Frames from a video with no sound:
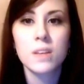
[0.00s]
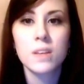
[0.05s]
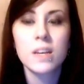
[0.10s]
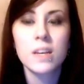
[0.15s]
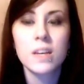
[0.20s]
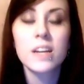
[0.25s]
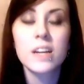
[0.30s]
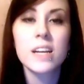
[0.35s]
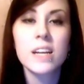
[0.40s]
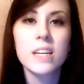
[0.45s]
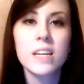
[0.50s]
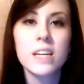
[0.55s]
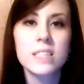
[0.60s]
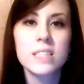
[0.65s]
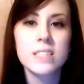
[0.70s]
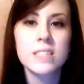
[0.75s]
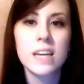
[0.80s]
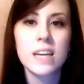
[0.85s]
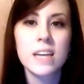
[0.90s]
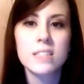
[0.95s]
Clarity and
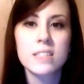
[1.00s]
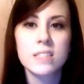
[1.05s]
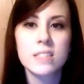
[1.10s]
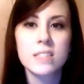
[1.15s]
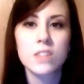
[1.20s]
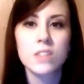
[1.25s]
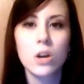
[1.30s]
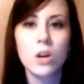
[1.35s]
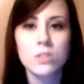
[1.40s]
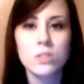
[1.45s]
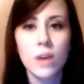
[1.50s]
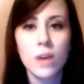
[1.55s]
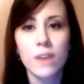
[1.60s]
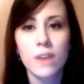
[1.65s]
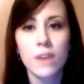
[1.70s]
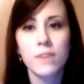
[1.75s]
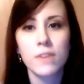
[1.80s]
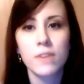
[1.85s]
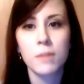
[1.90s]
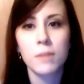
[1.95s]
conciseness also
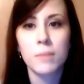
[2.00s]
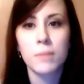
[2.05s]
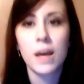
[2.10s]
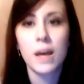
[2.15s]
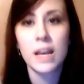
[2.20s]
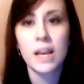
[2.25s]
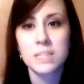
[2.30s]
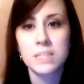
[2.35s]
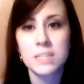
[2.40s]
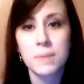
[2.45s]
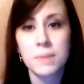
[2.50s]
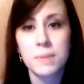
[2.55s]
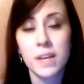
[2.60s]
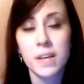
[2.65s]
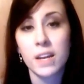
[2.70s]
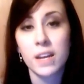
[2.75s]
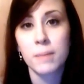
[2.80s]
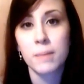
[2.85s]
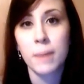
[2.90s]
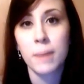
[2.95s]
have as big
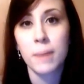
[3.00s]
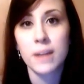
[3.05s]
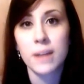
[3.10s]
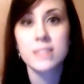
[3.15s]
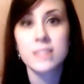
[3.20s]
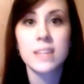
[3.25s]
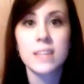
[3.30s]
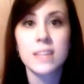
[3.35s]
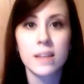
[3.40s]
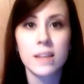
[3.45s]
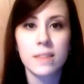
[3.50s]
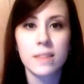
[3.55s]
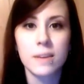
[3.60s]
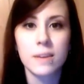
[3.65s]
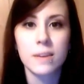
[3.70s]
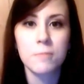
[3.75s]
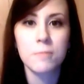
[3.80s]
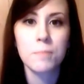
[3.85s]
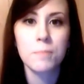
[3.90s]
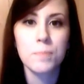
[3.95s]
an impact as
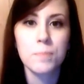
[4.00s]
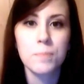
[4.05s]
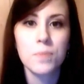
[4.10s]
anything.